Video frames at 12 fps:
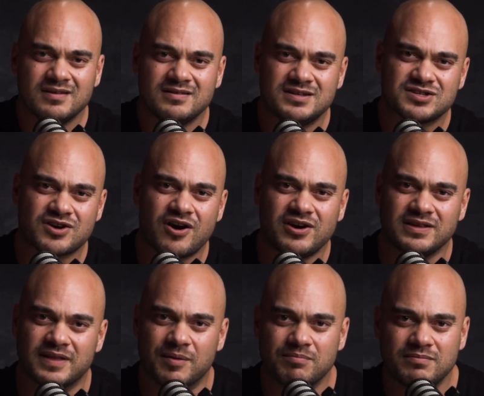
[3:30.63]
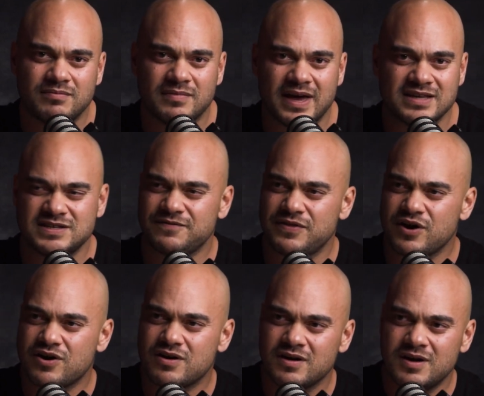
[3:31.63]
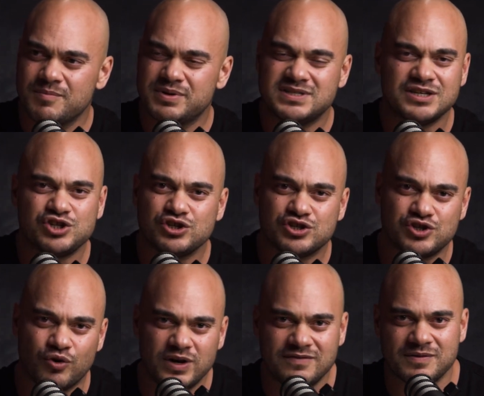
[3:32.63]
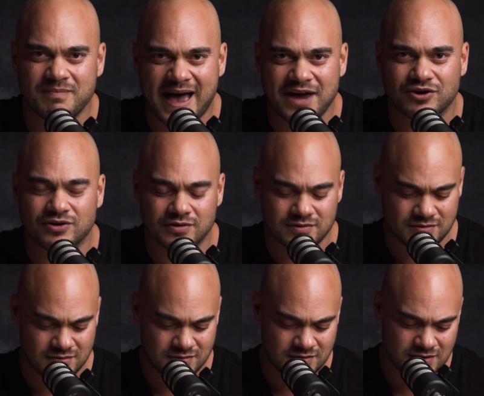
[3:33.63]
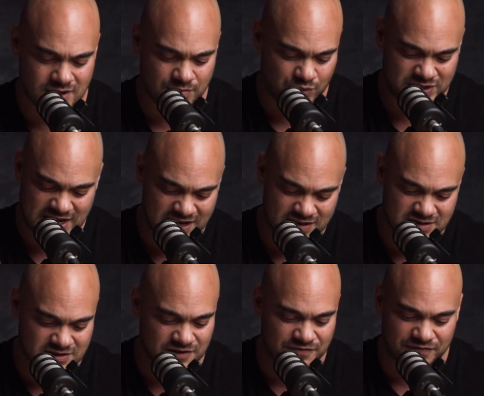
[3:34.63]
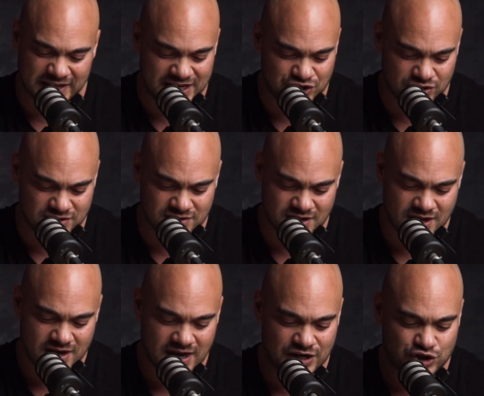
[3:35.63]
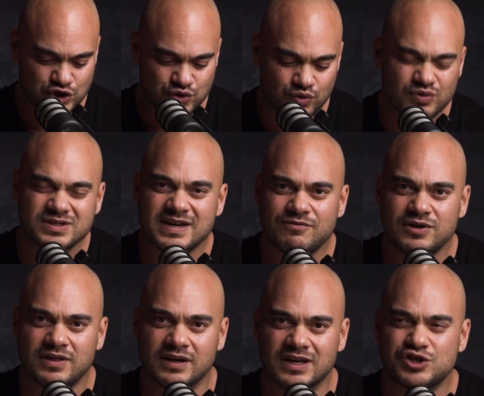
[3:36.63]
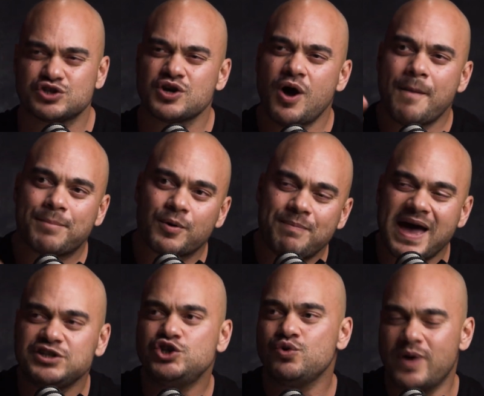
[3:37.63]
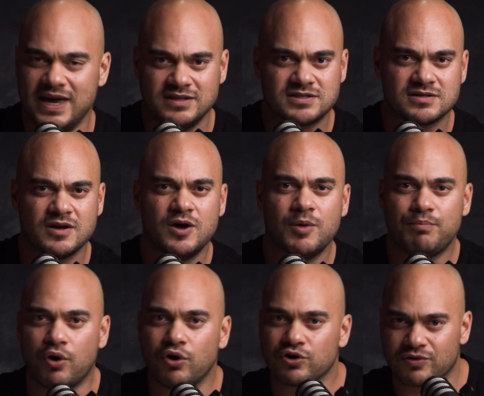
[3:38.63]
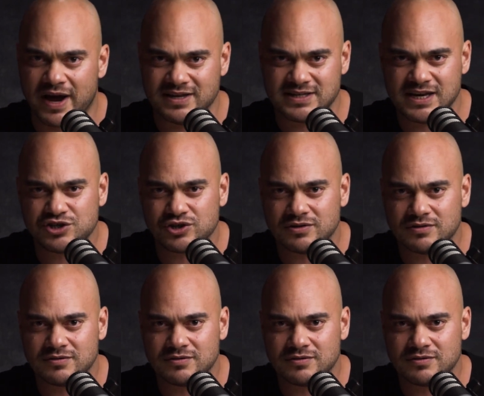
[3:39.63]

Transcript: discarding them, as if their positions don't even matter? But we take these conflations and it just ruins everything. It just perpetuates polarization.